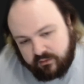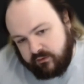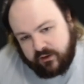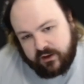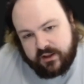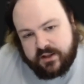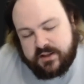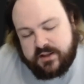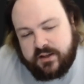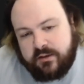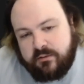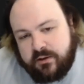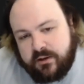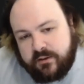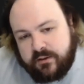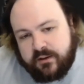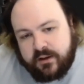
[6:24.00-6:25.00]
find this
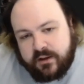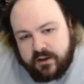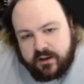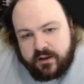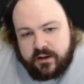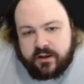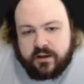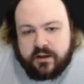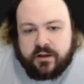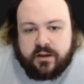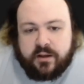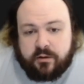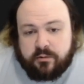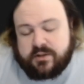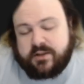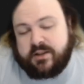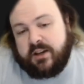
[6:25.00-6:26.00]
anywhere.
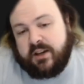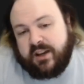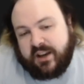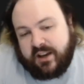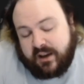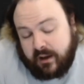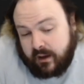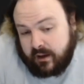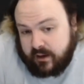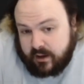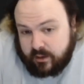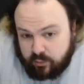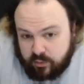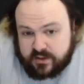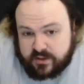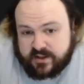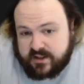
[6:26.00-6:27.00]
It
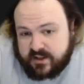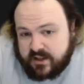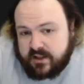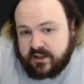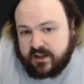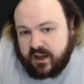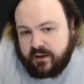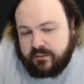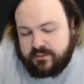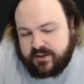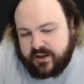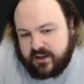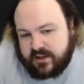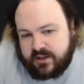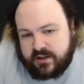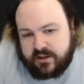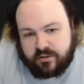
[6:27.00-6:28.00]
wasn't in app
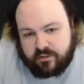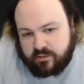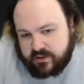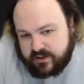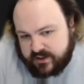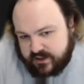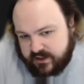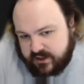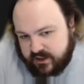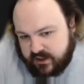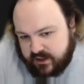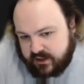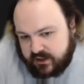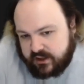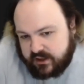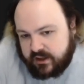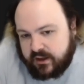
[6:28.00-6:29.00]
data, it wasn't
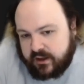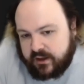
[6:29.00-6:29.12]
in